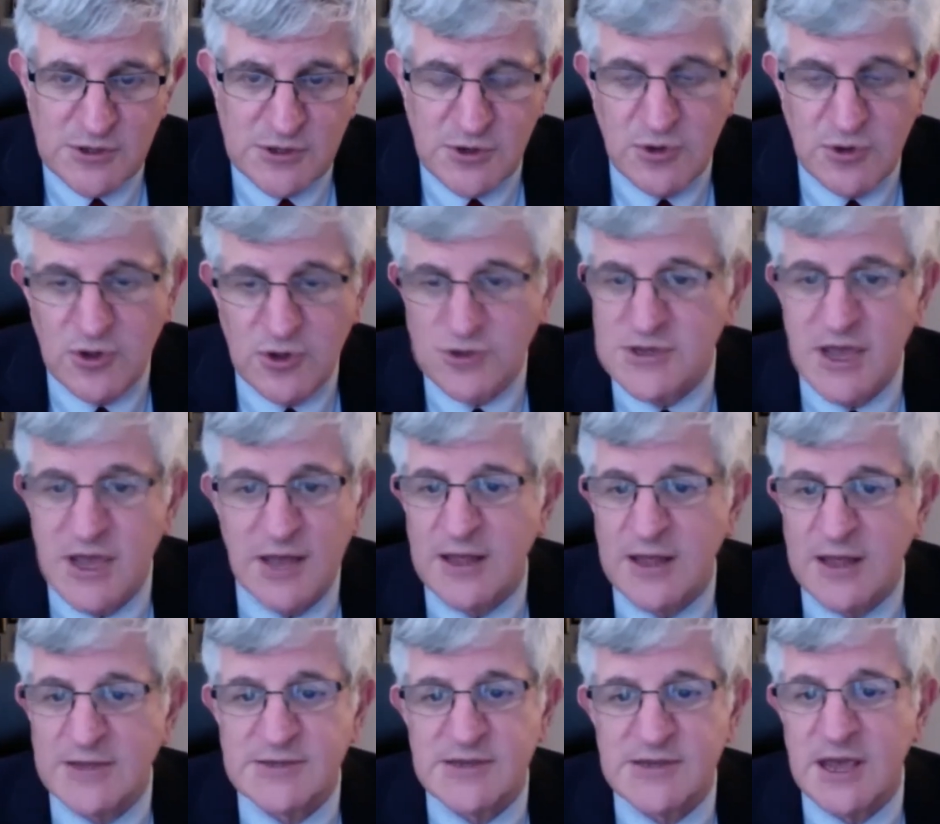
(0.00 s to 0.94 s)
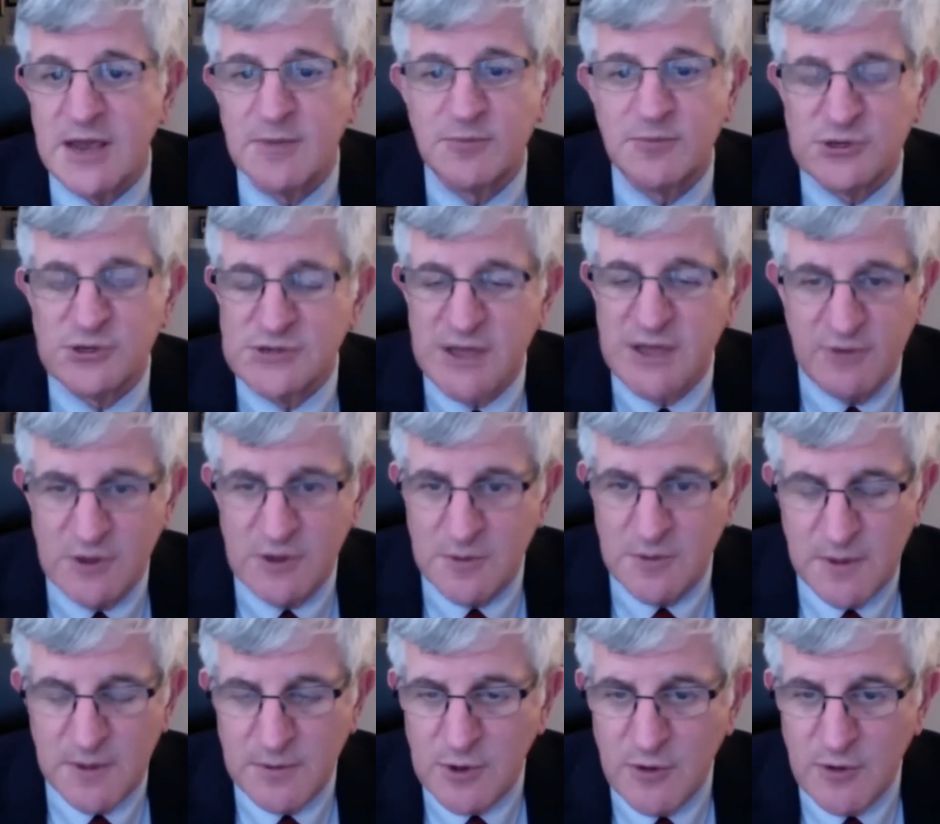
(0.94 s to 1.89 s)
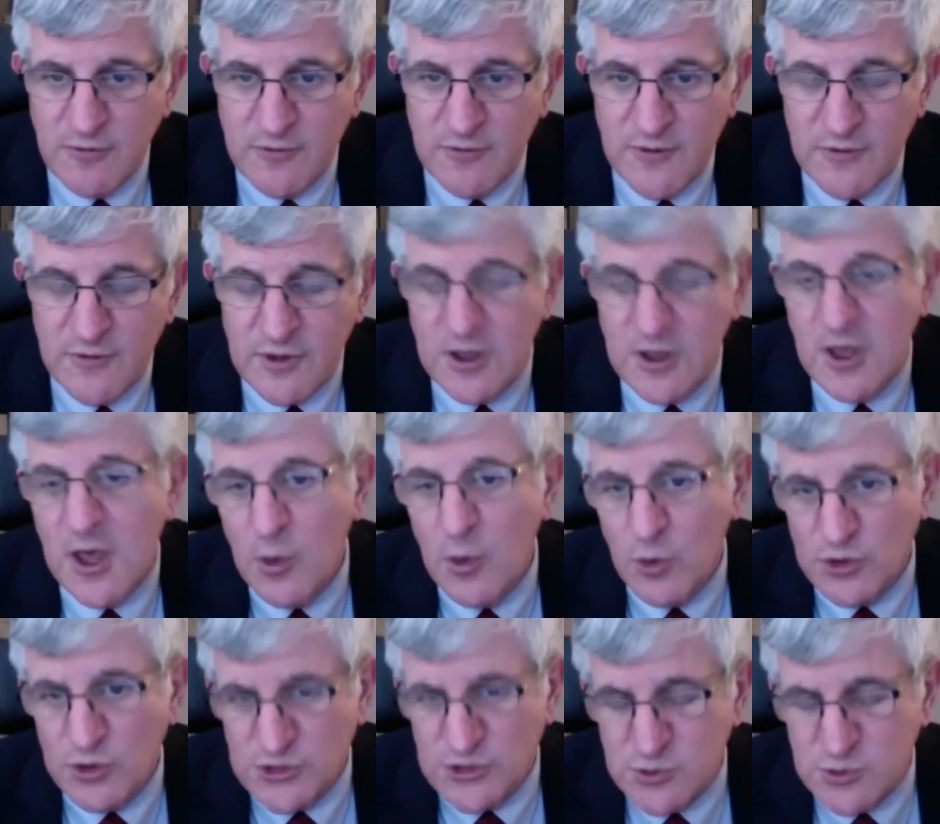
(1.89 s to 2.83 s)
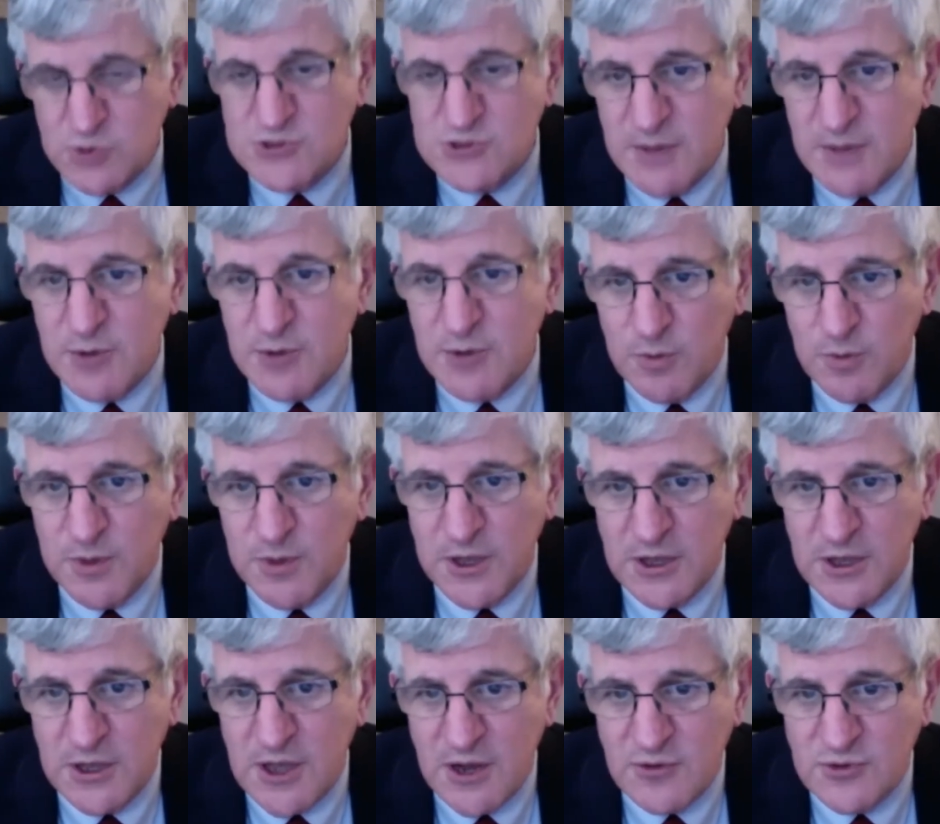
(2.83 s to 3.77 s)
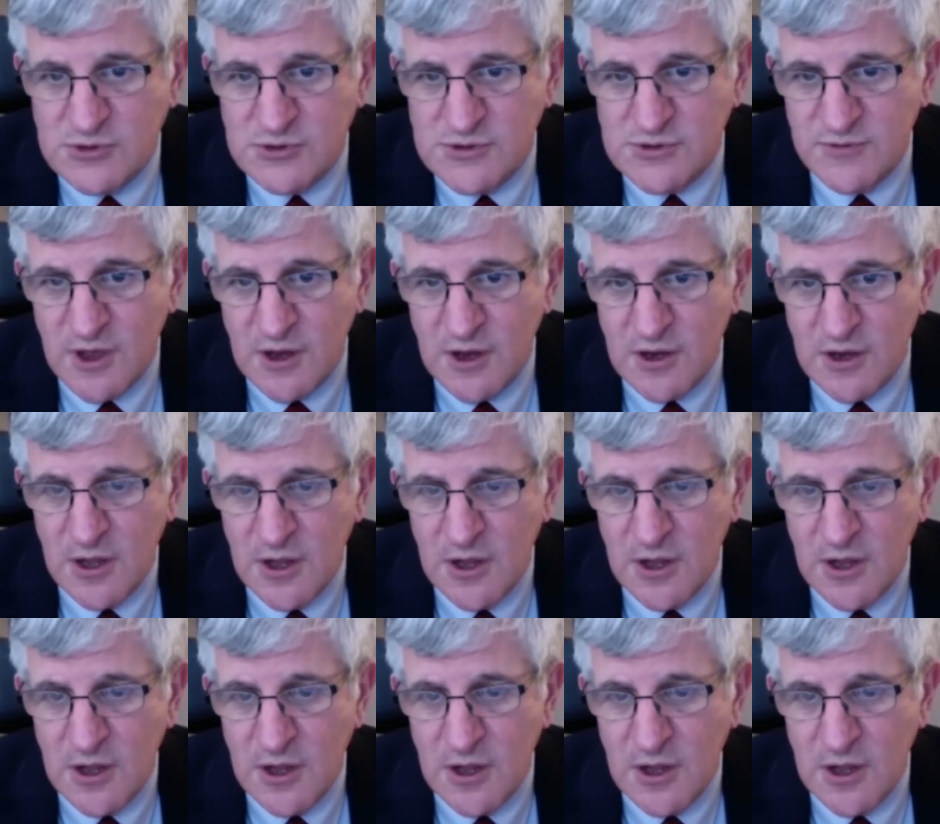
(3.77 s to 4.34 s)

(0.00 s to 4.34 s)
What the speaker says: So they'll say, let's say, just give it to people over 50, which is what some European countries have done.